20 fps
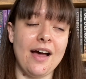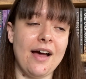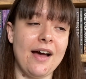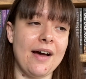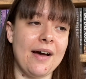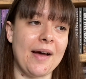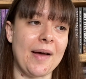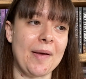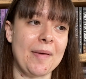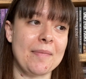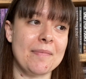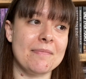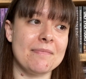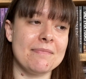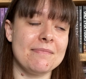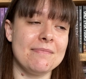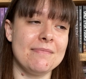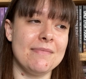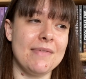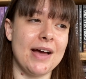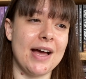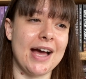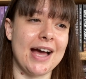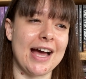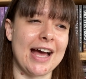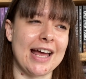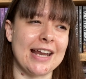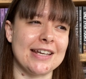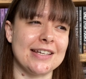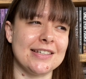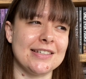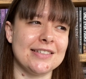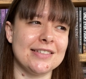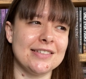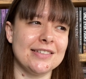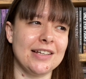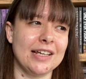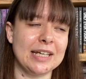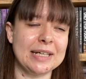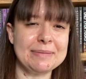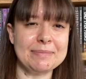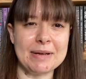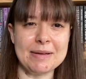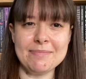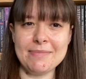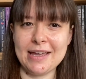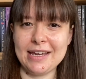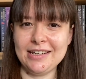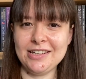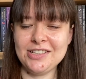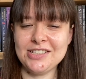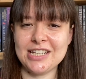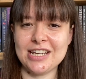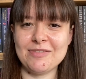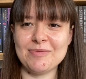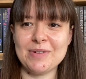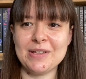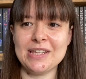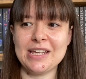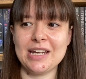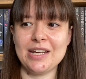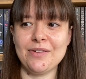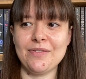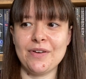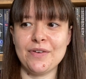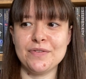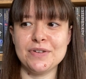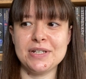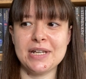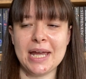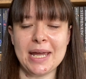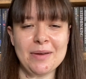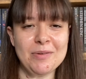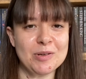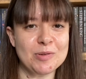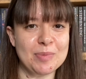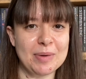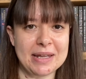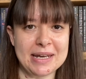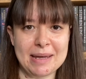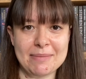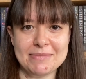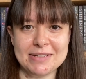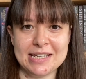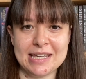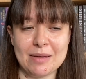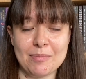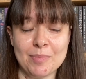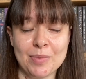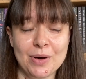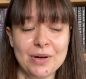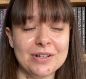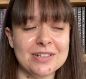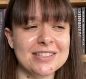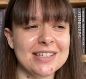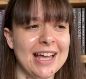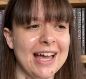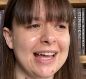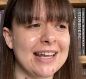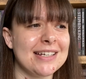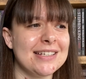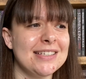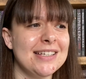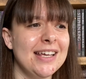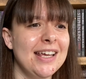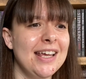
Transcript: And like my main achievement at the end of every day would be an empty inbox, and